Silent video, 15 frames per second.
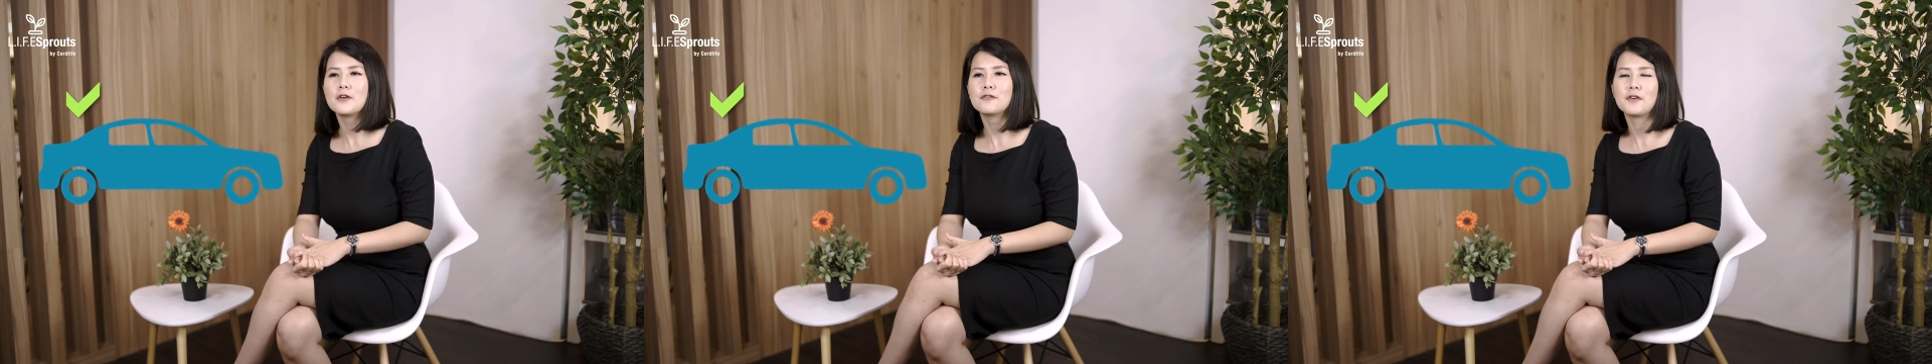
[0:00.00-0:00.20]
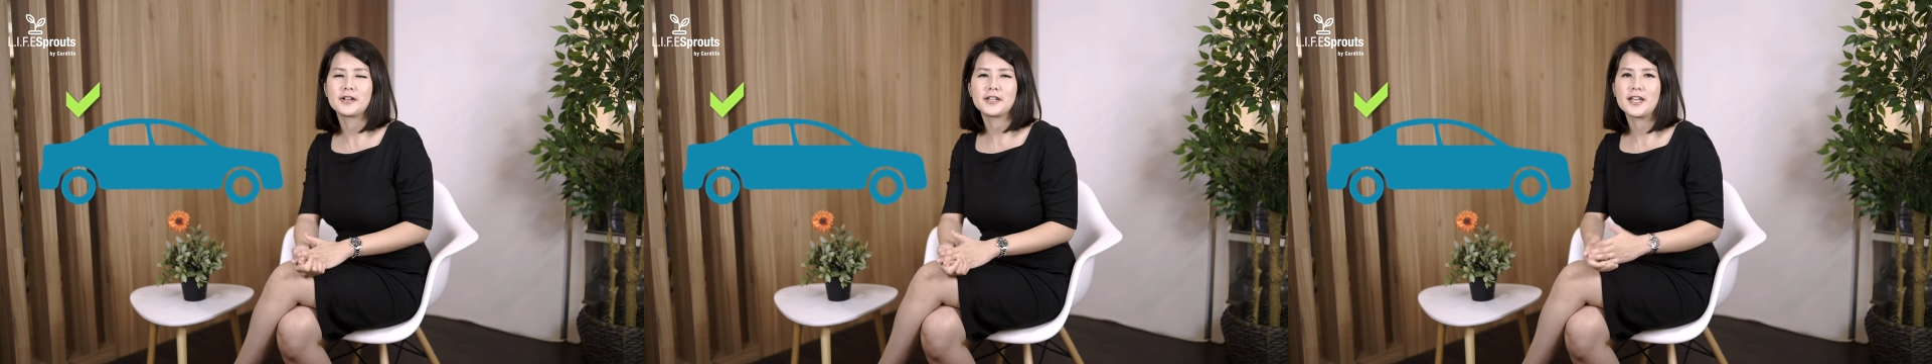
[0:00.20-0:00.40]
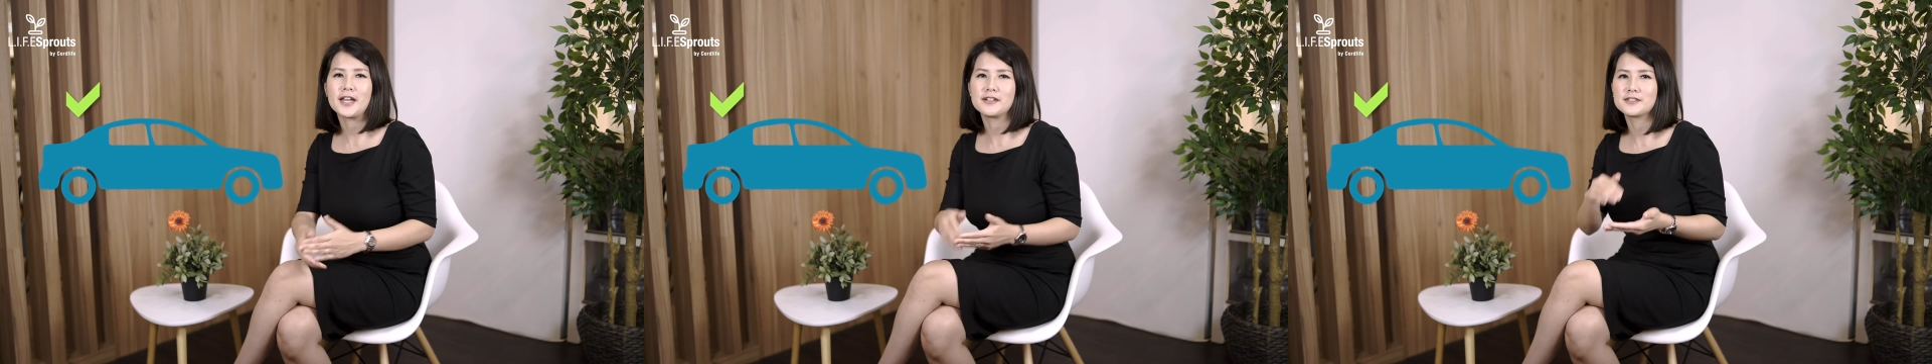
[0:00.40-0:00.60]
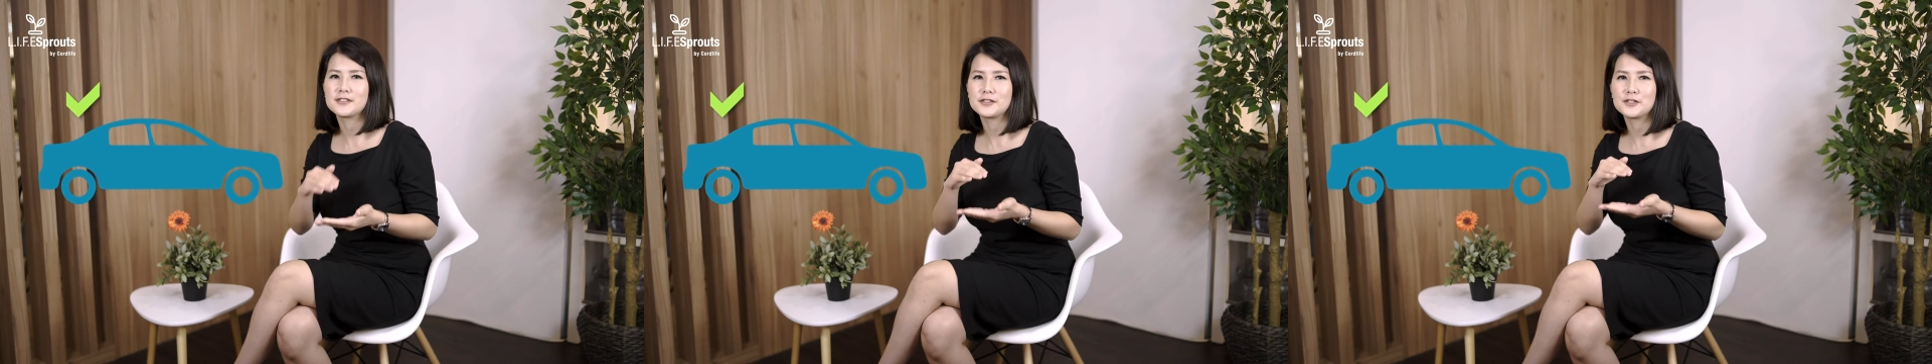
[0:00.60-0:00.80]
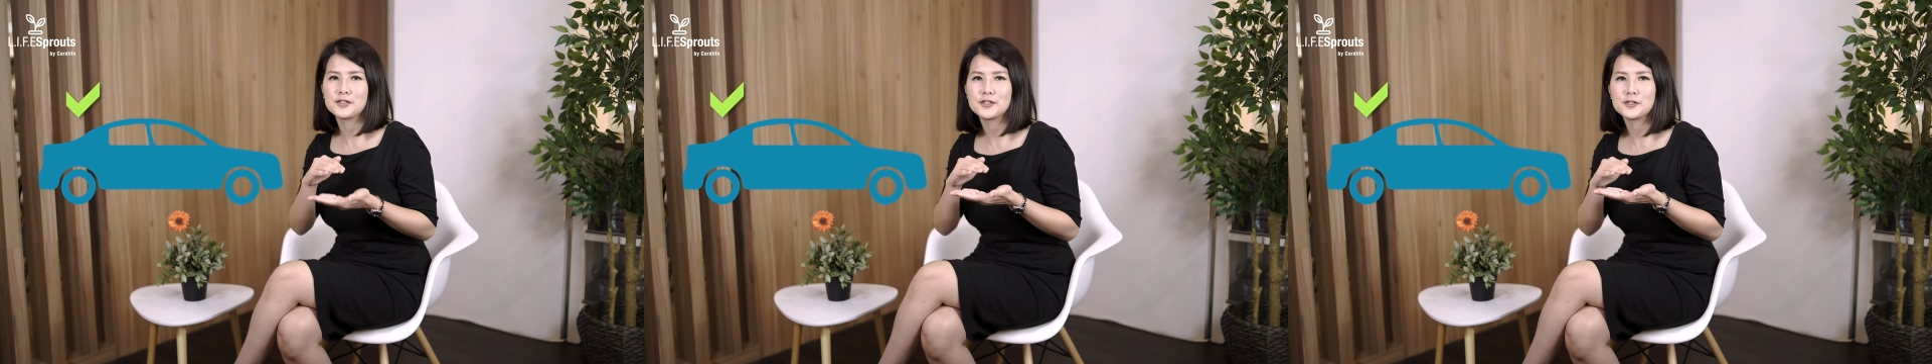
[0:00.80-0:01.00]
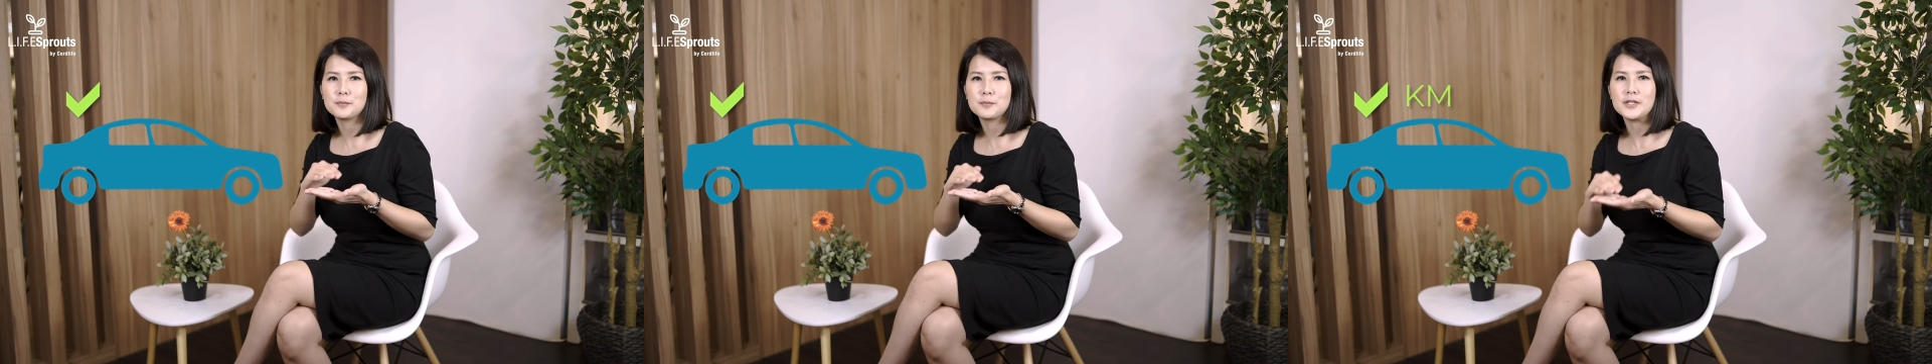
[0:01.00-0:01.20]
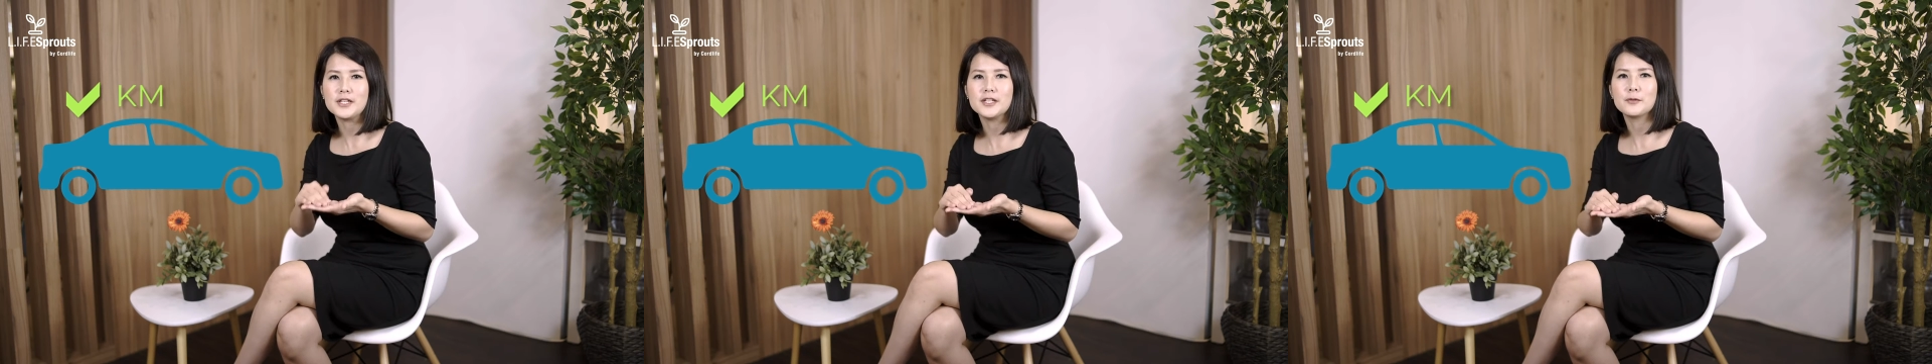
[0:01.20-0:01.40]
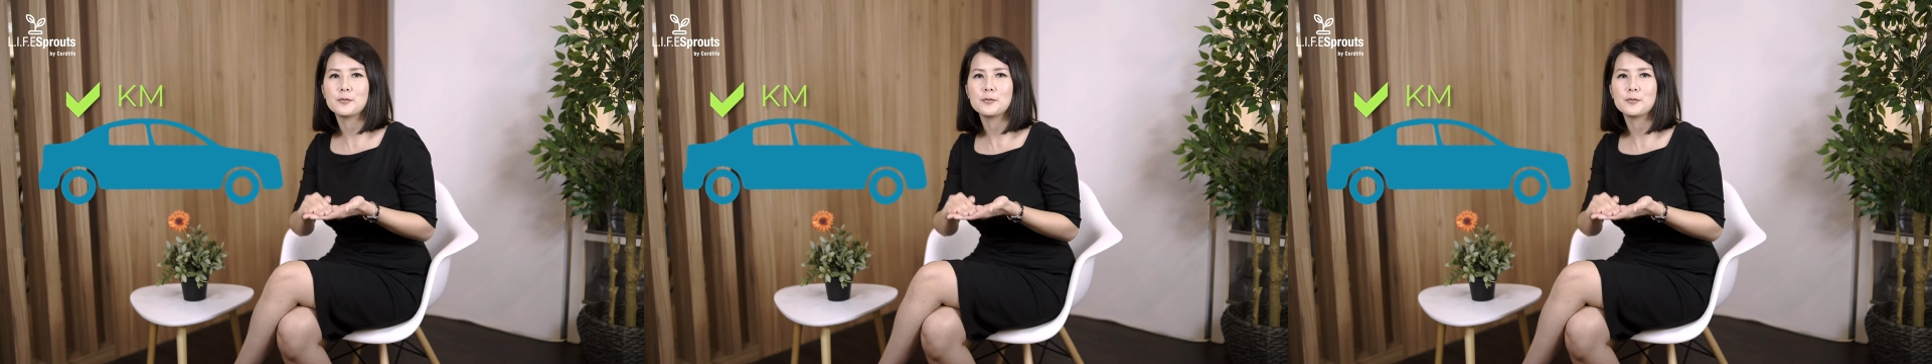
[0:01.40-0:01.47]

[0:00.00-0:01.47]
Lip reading: running at a certain speed